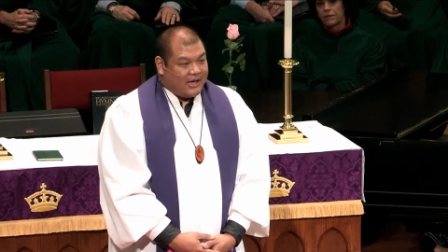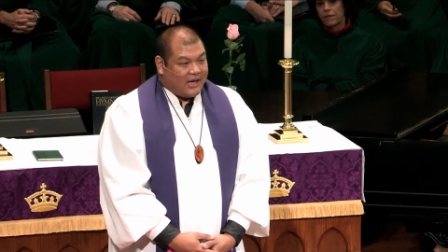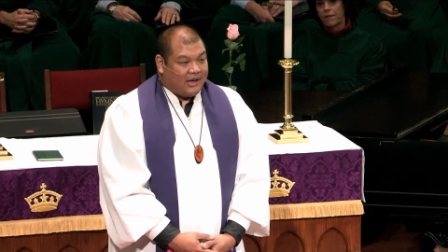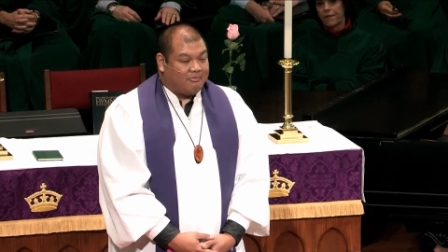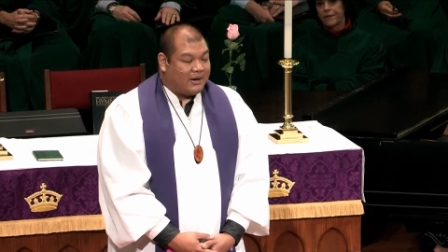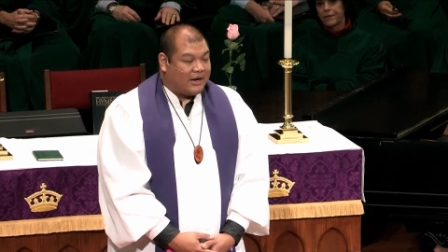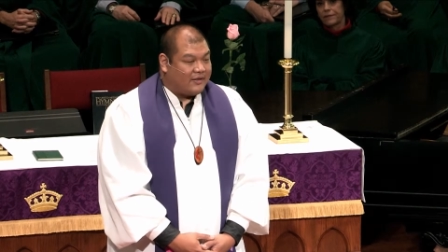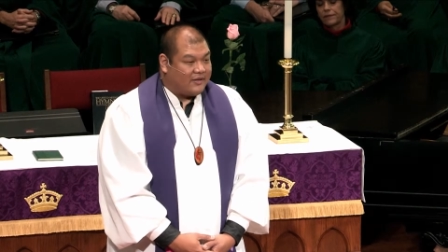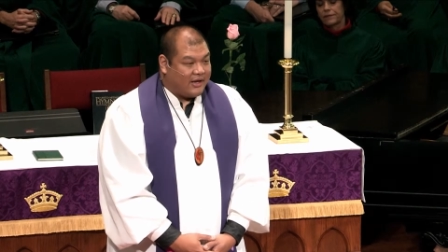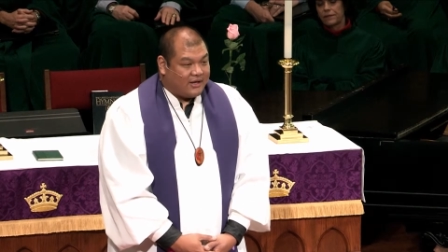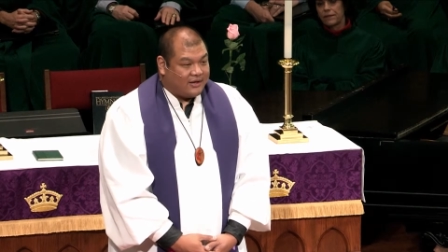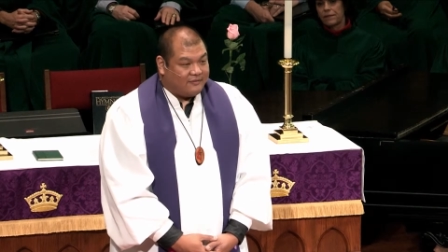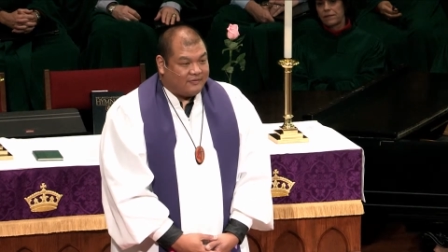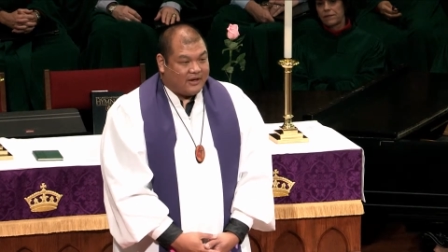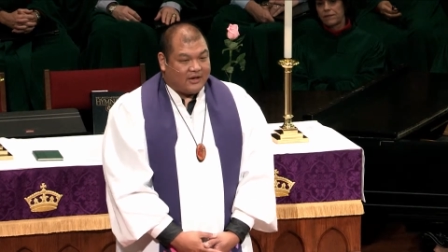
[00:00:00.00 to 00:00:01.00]
And by the
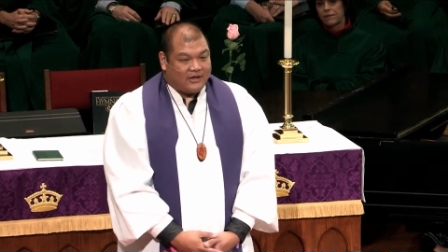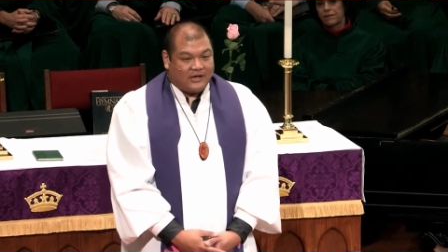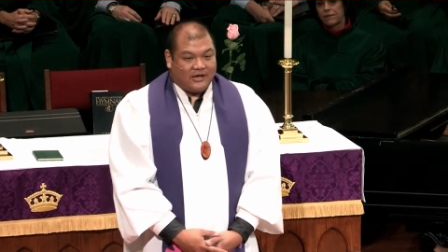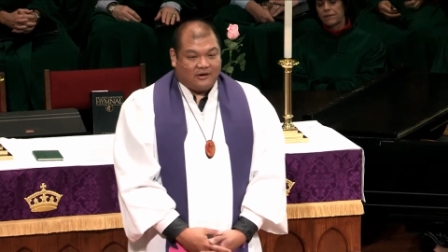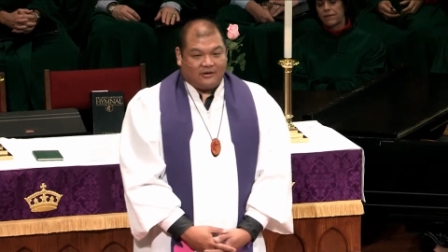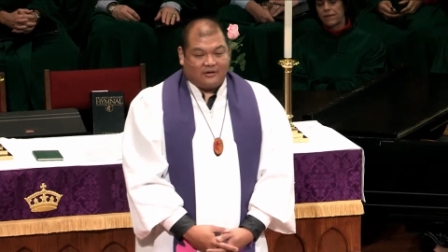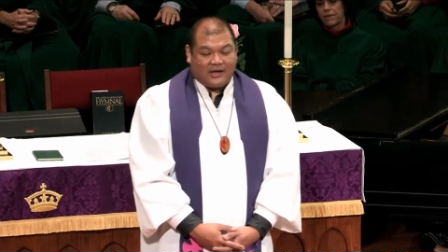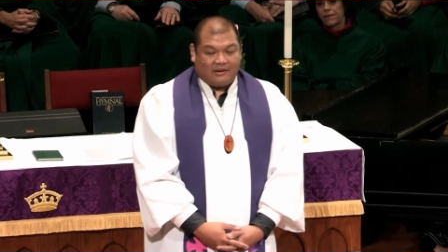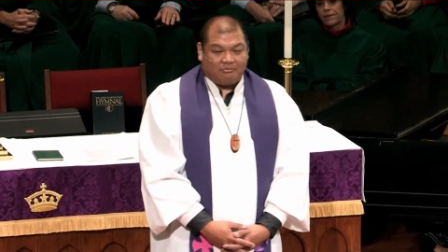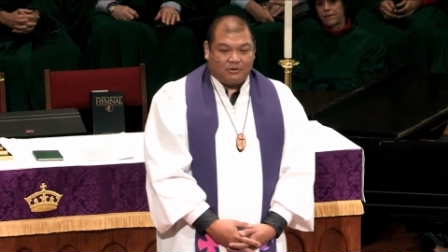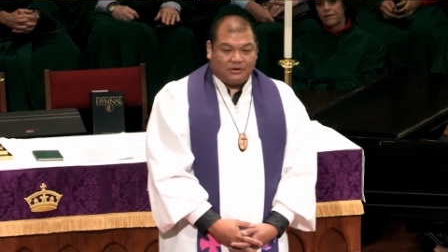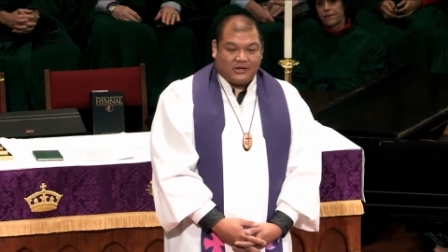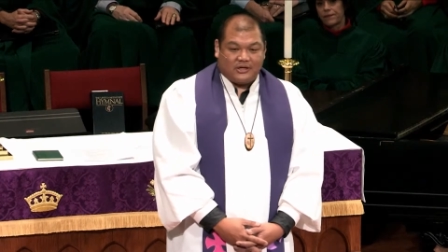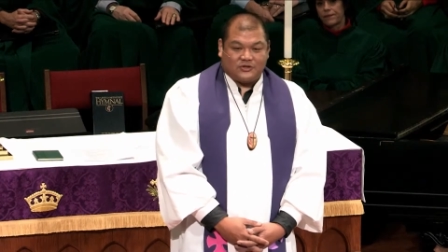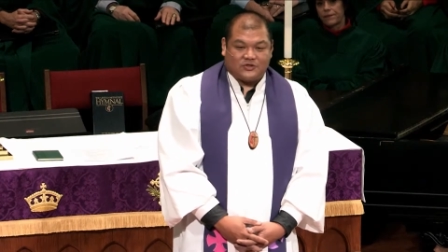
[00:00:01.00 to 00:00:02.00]
end of that year, that
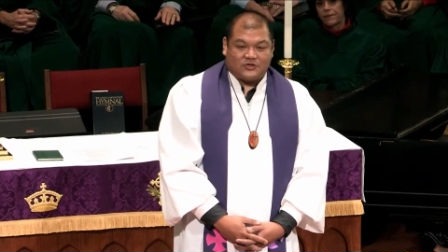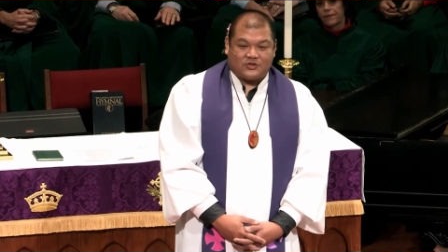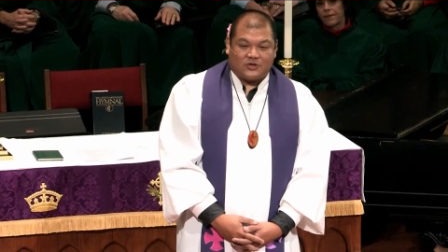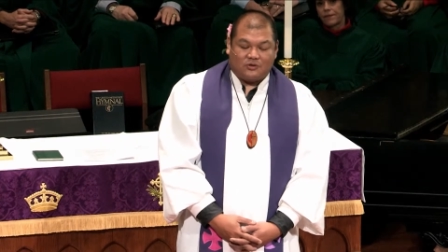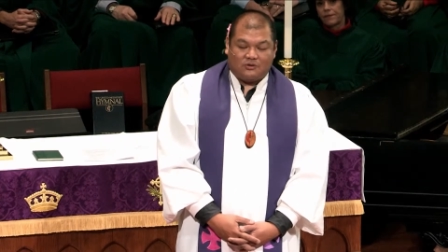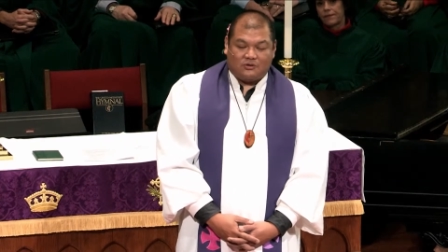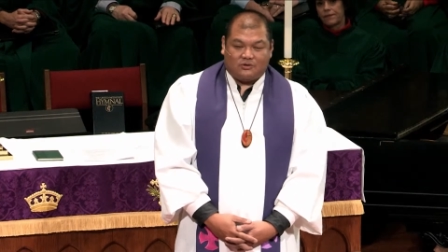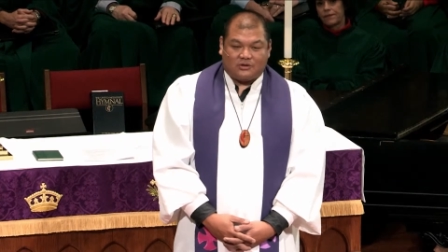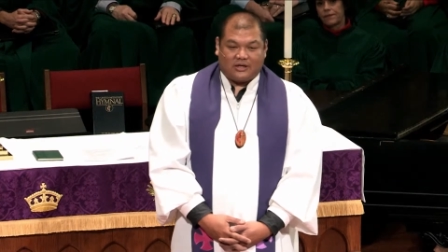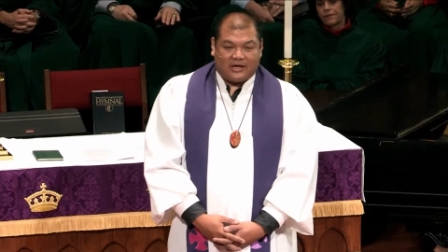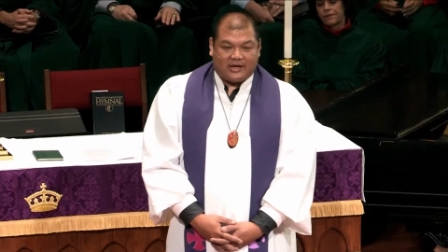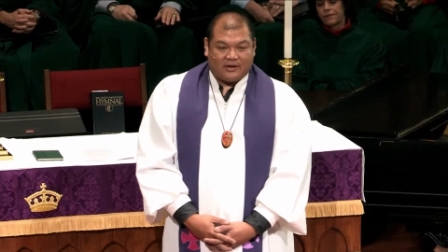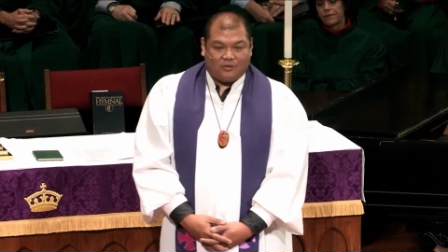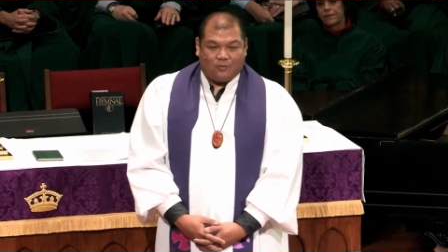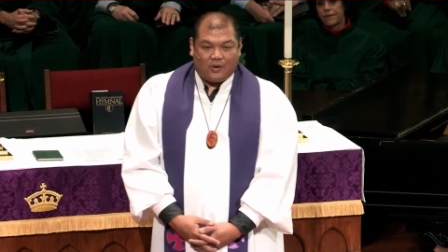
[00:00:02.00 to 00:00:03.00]
book had sold
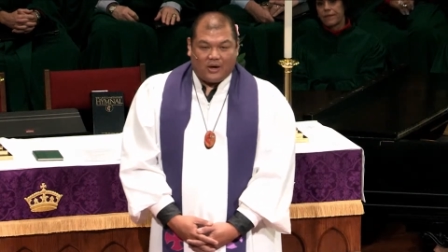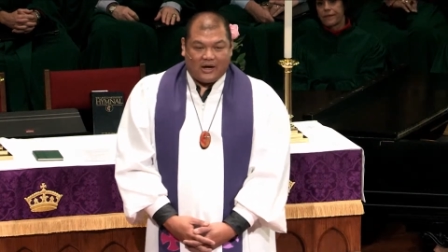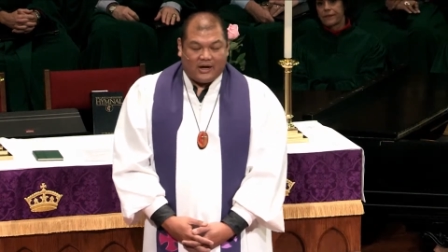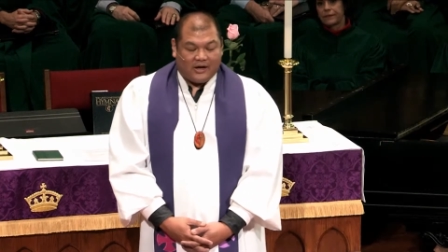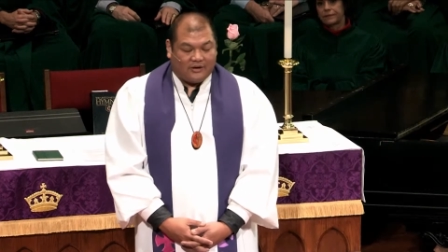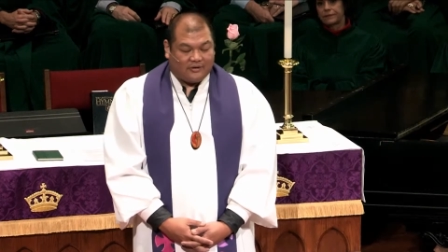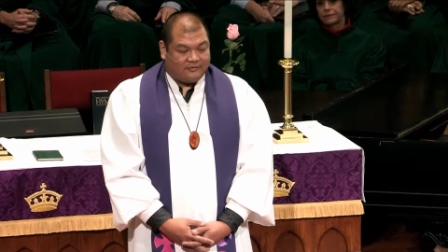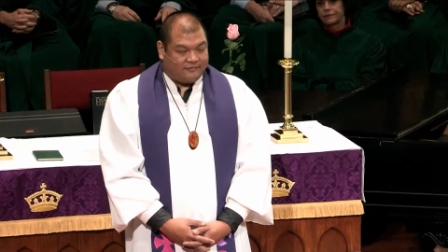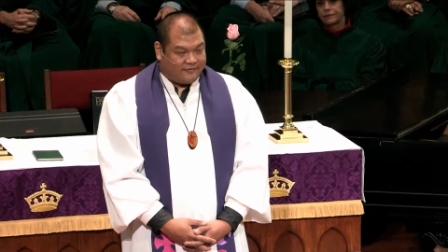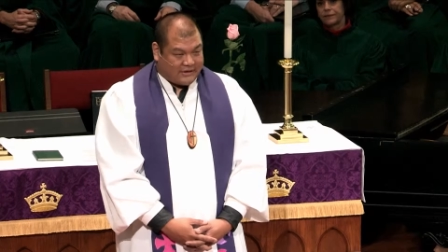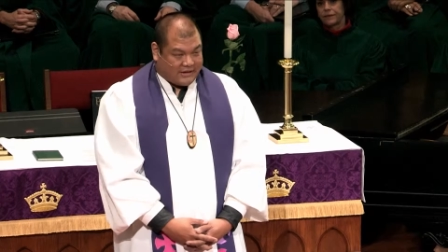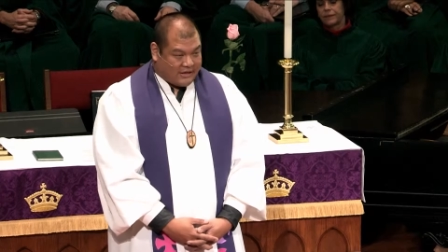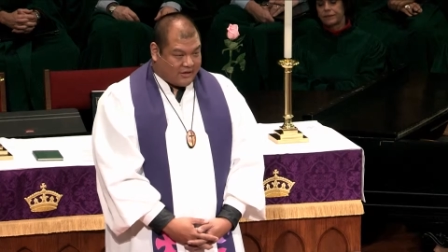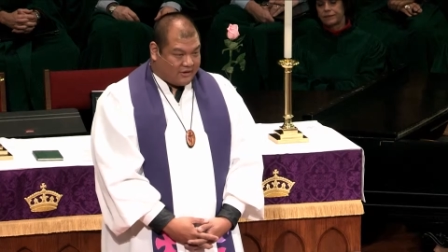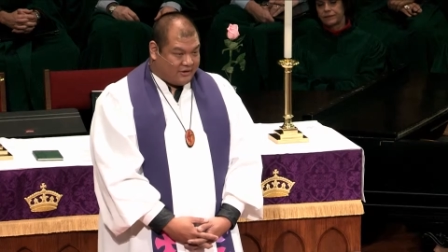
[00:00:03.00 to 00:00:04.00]
like
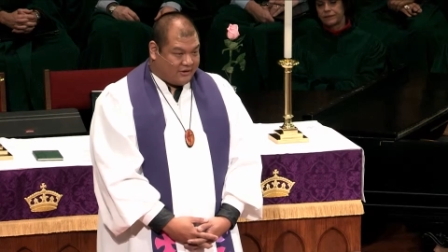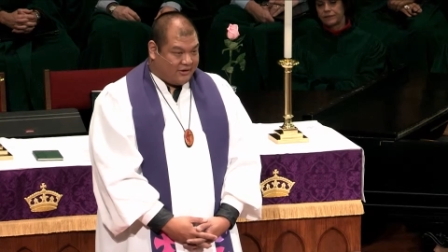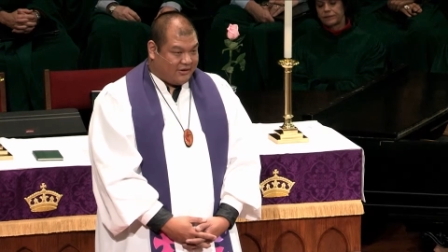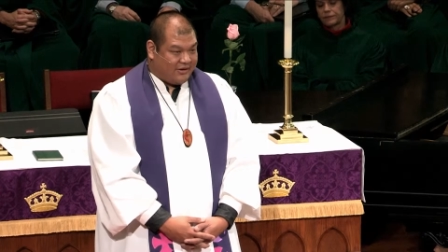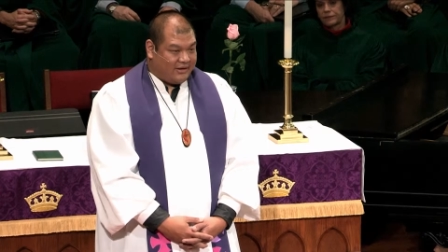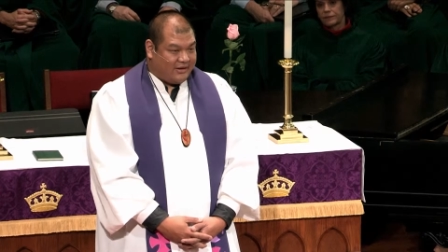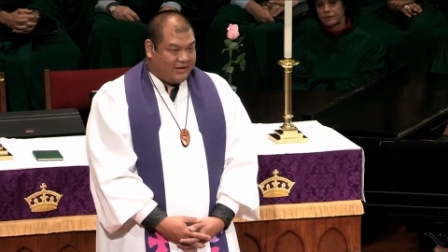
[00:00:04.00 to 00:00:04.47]
wildfire